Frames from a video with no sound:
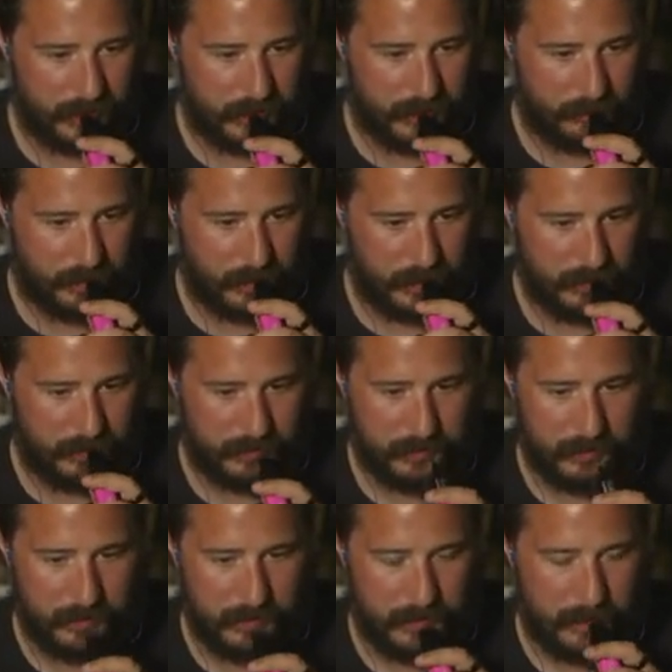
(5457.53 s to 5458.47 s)
any way.
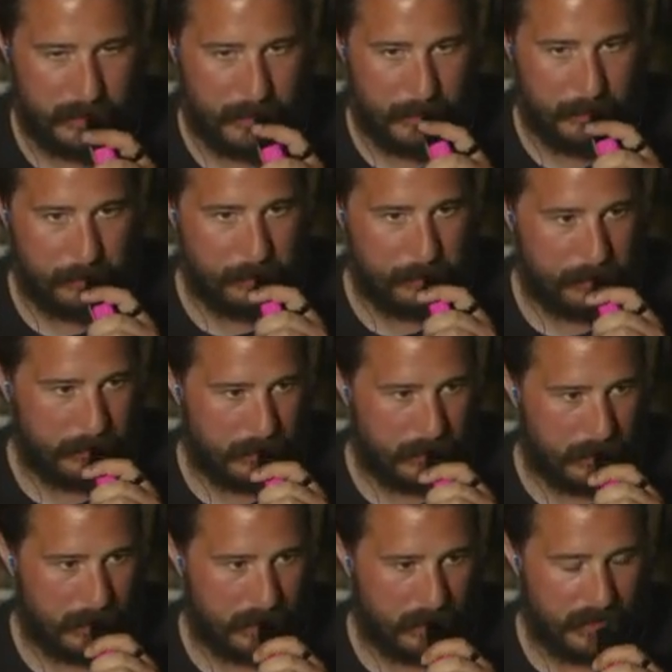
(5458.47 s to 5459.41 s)

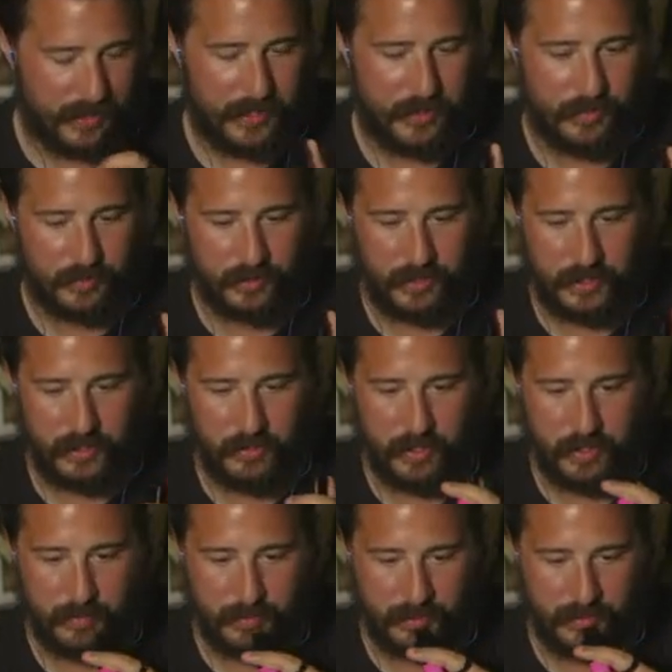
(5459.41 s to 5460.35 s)
I thought you were just going to hear nothing but